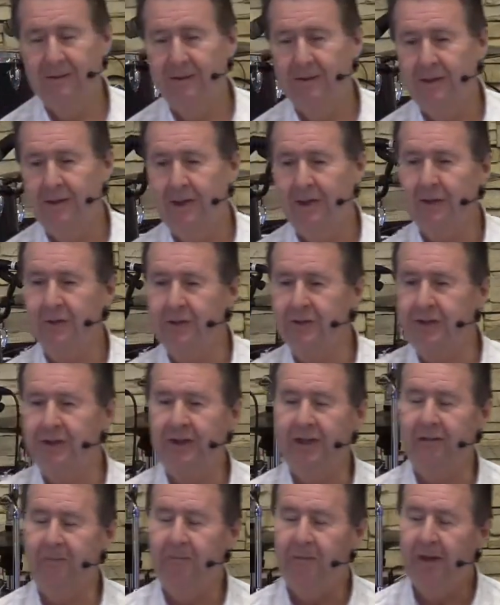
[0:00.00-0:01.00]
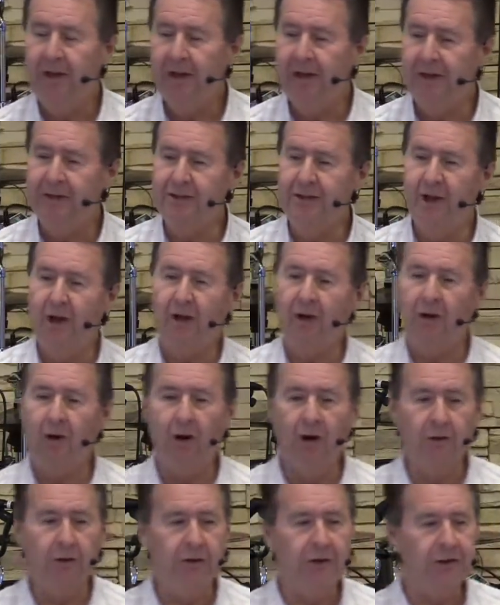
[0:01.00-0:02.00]
Interesting, he's not
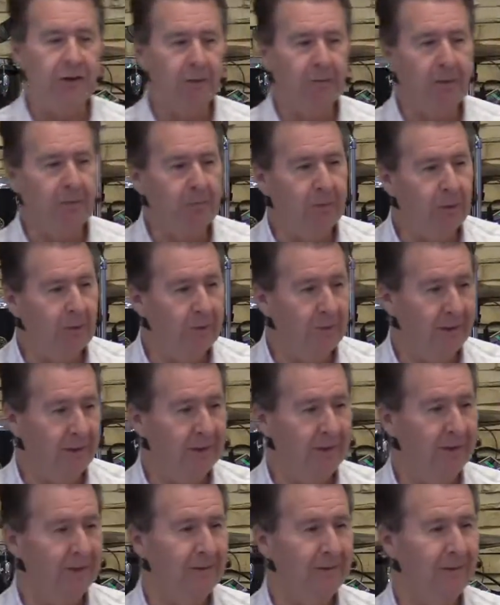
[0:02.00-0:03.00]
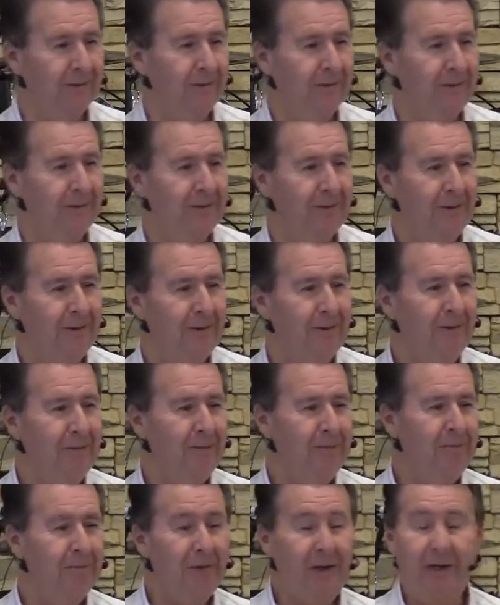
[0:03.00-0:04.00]
called us to be perfect,
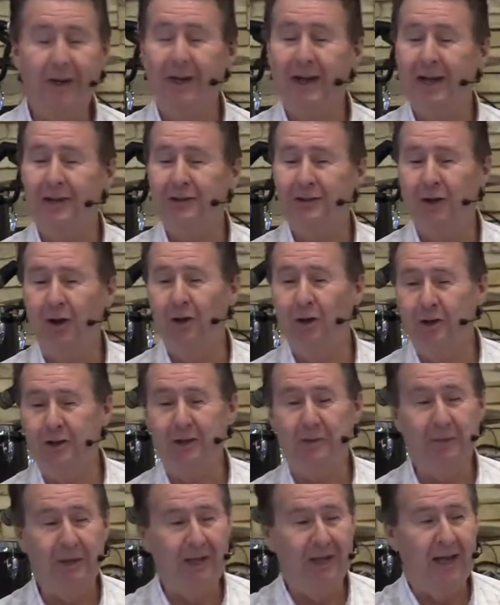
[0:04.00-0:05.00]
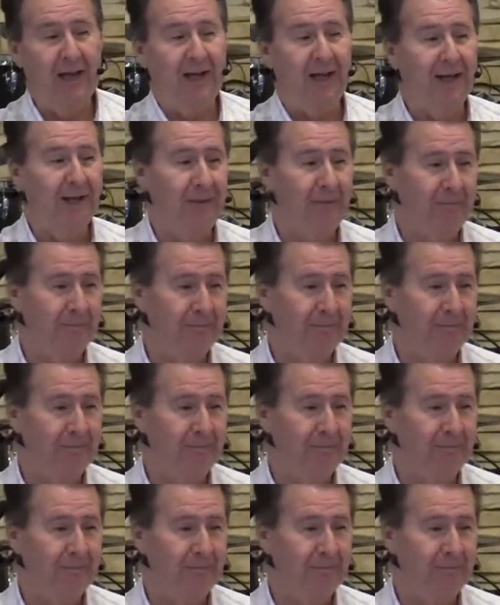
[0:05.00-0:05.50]
but he has called us to be like him.